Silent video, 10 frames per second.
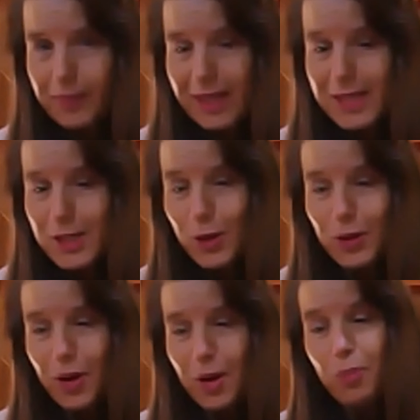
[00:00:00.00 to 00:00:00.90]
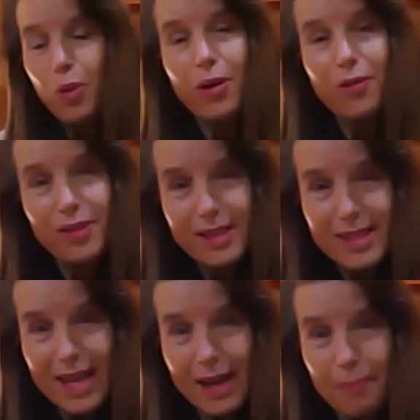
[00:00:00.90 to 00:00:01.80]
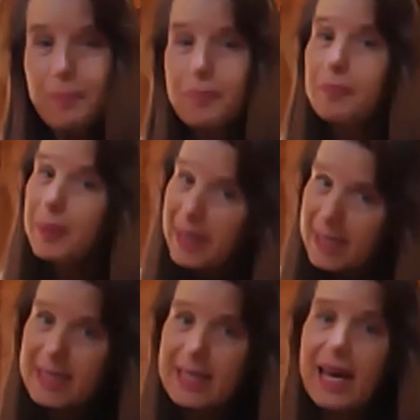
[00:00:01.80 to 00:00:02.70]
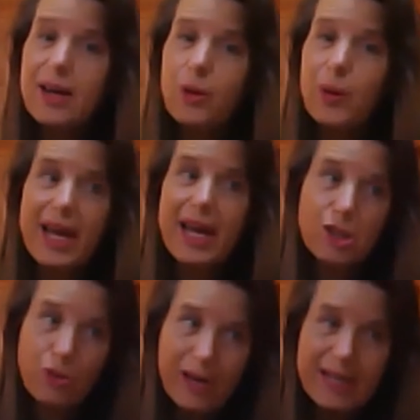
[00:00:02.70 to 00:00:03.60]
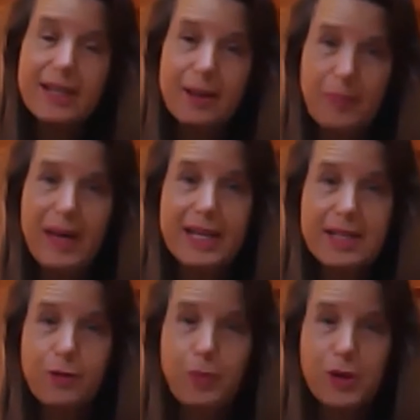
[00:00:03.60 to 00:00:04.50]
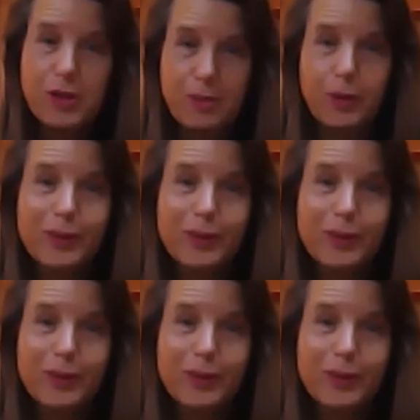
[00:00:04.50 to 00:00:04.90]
So more of the same, but bigger scale and greater impact possible.